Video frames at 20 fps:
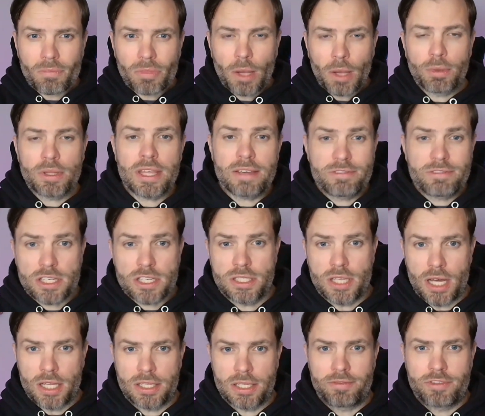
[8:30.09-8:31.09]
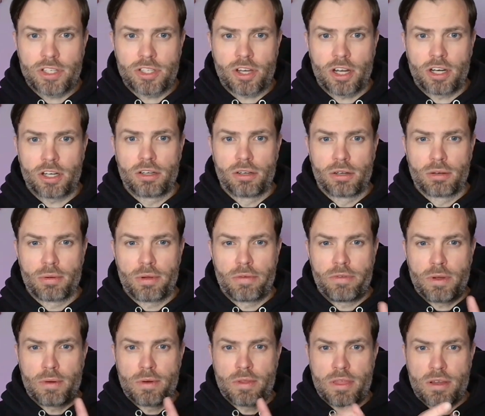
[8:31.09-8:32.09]
what they've just done, they've just got a Google
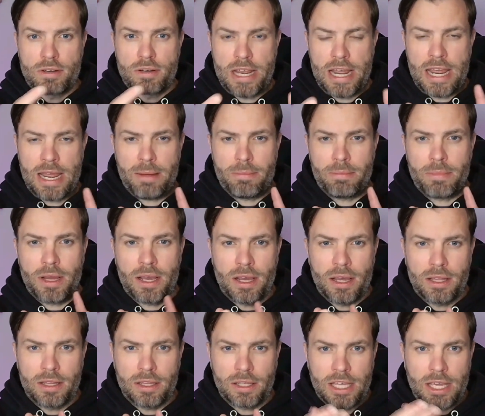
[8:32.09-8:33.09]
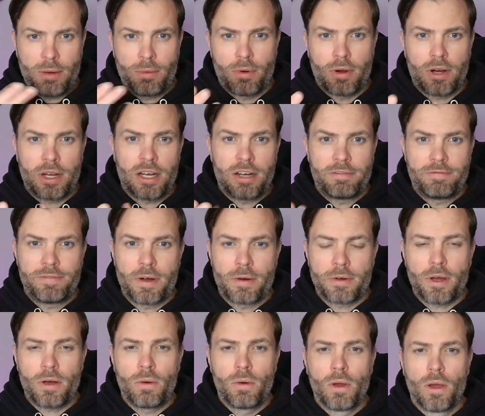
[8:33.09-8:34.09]
review with their name and the keyword and a
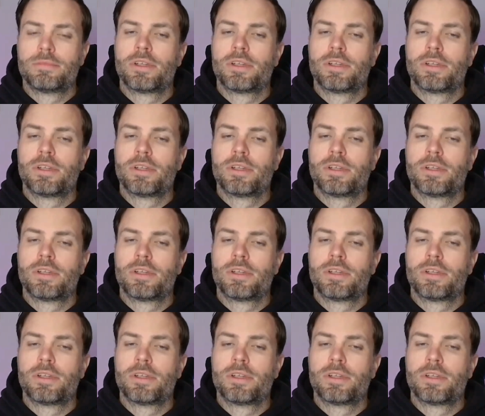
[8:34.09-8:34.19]
photo.